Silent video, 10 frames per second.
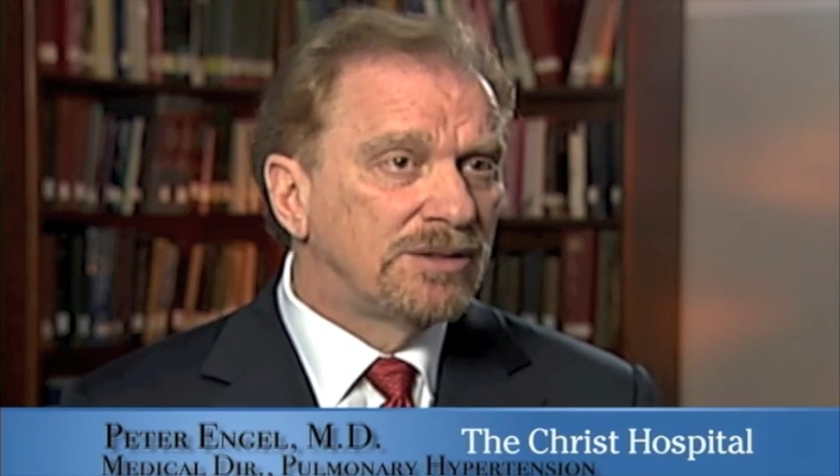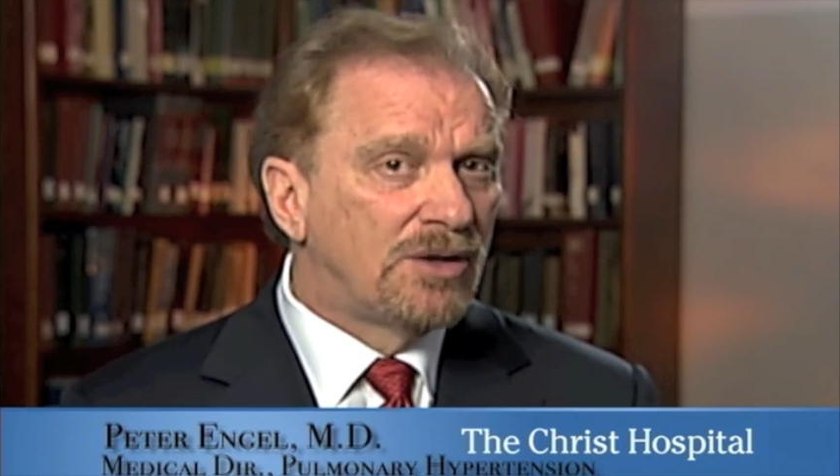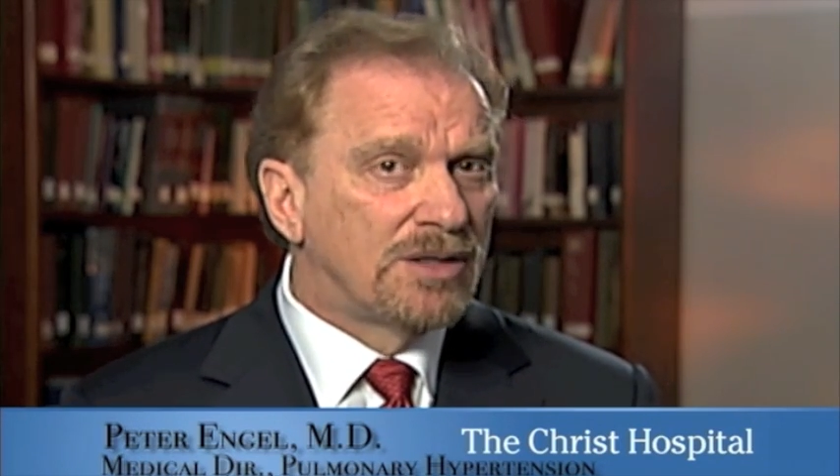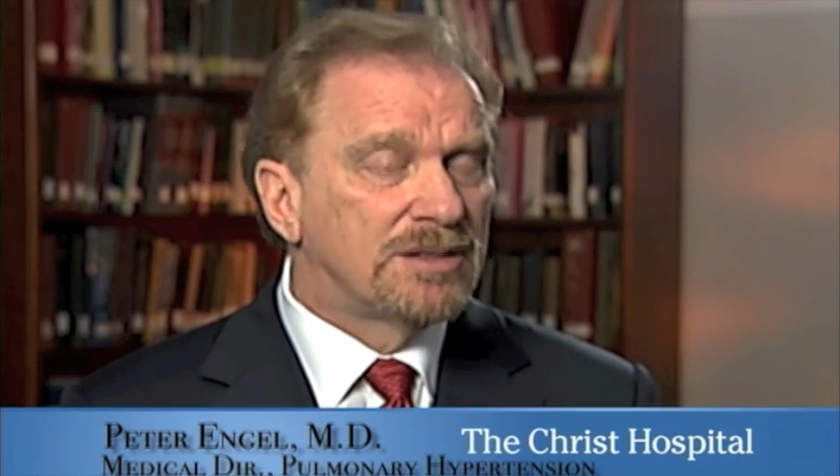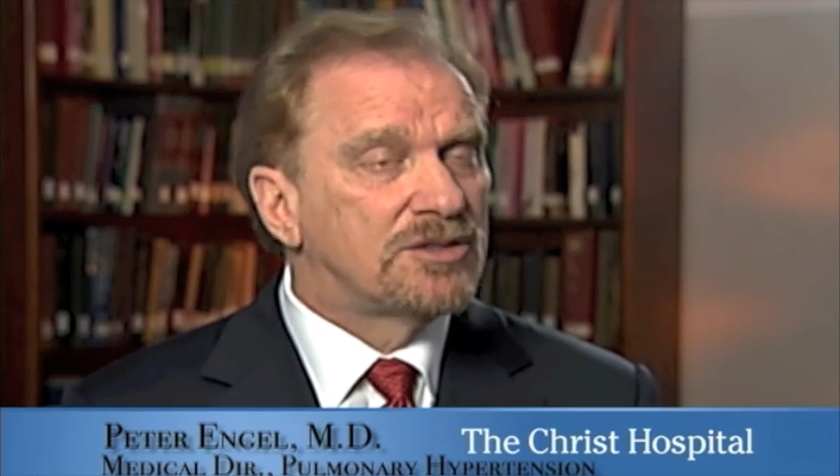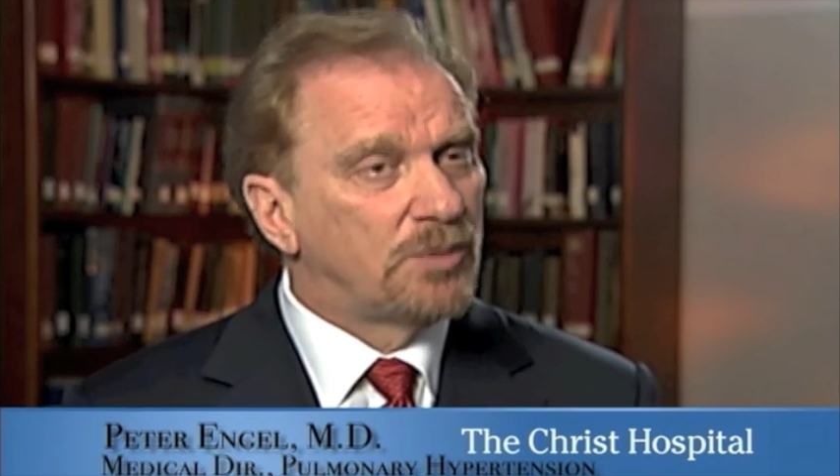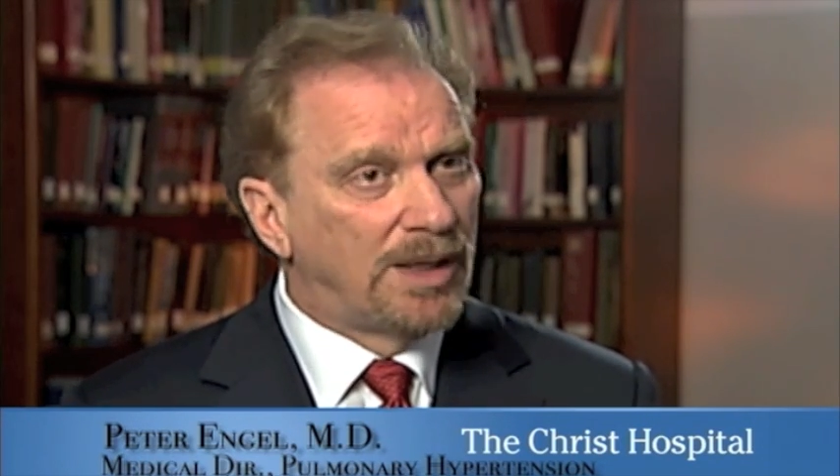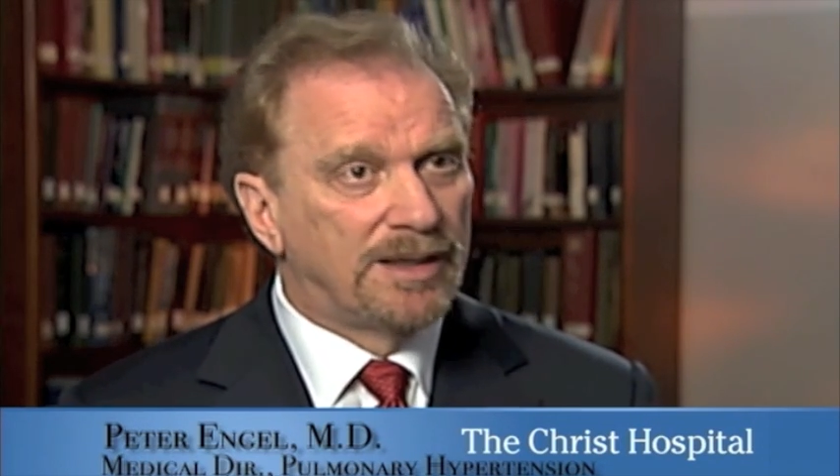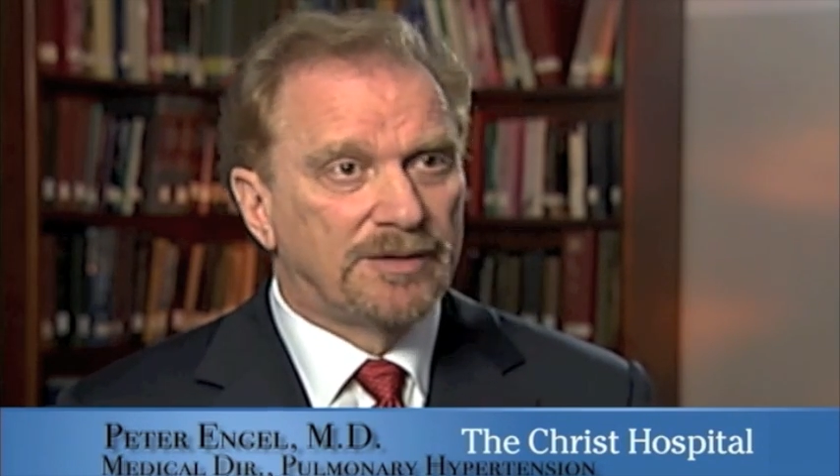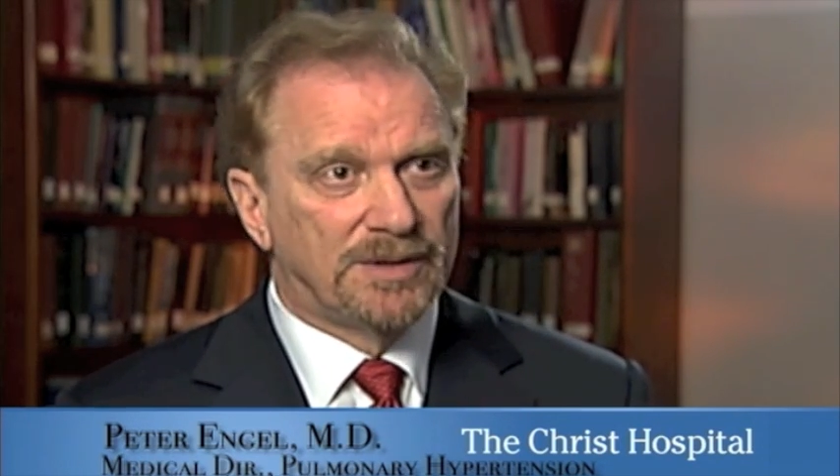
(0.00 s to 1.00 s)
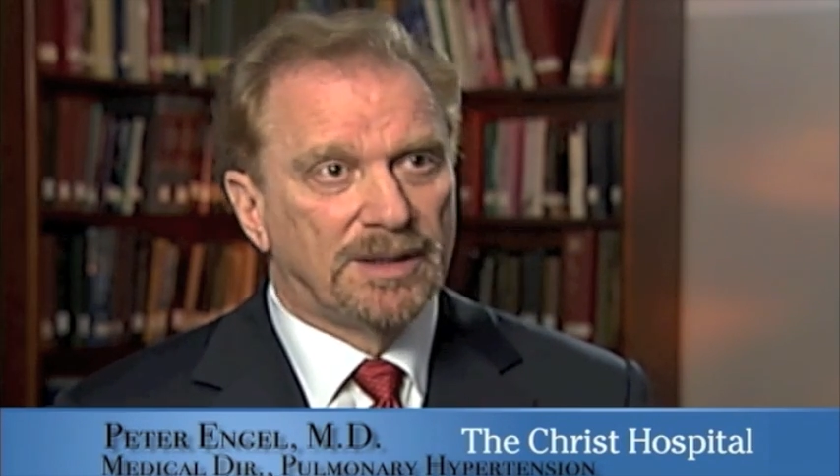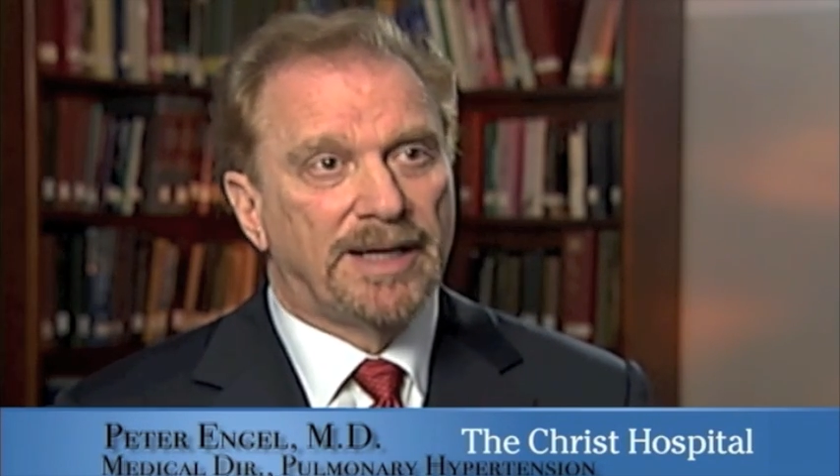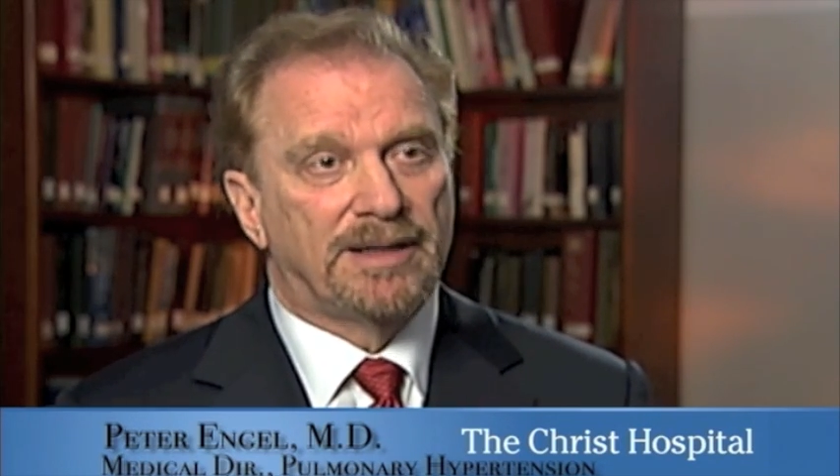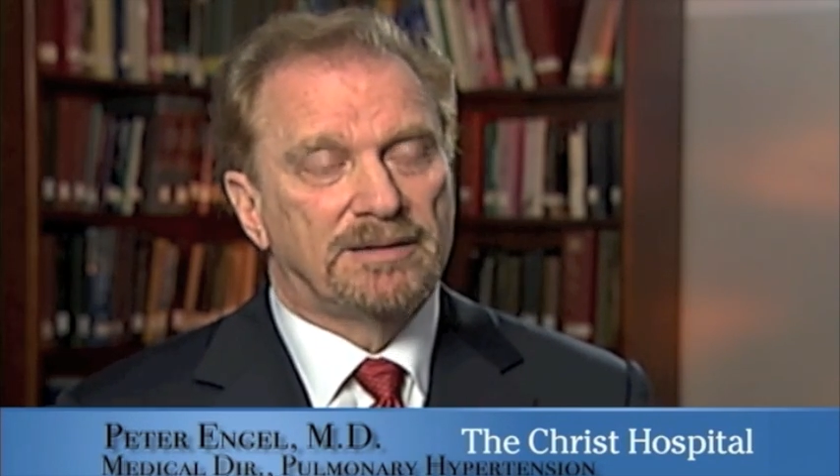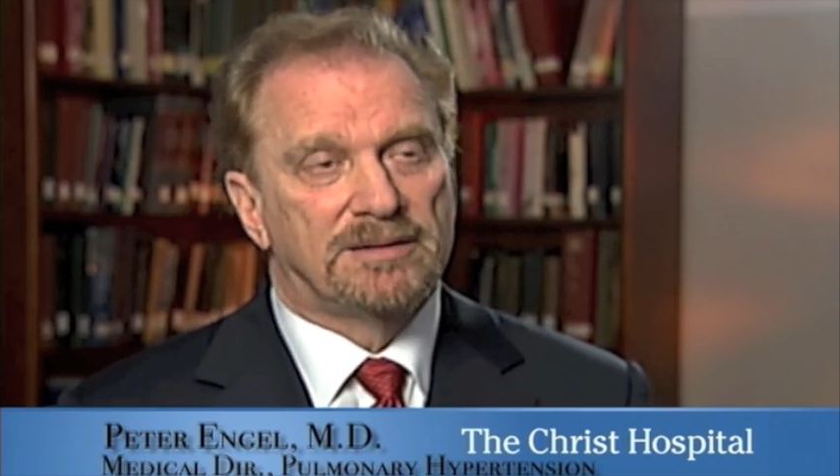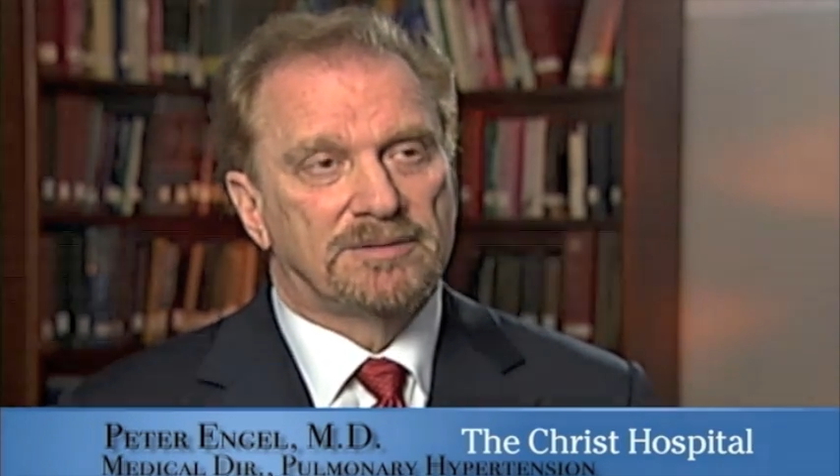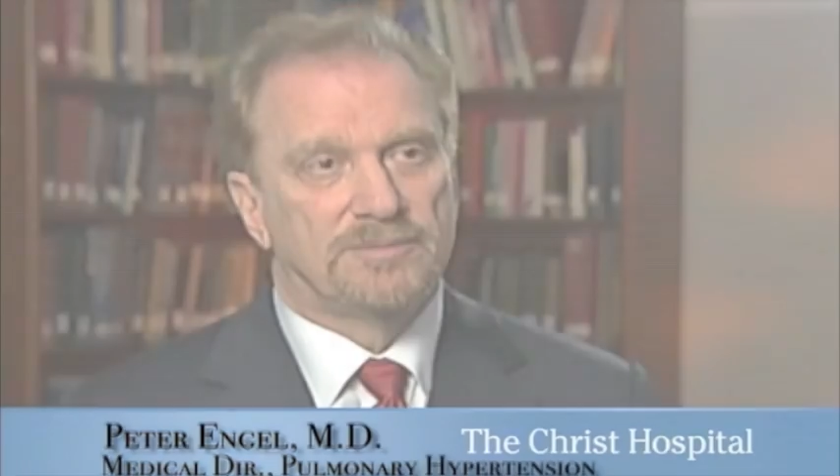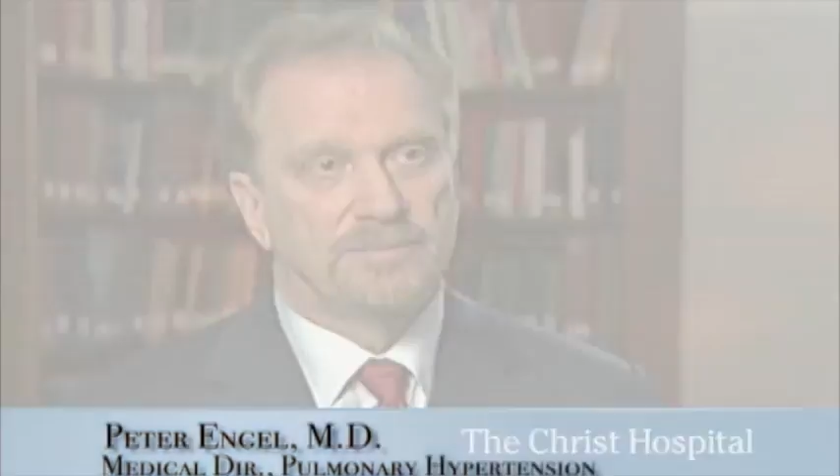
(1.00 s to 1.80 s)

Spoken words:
it causes swelling of the legs.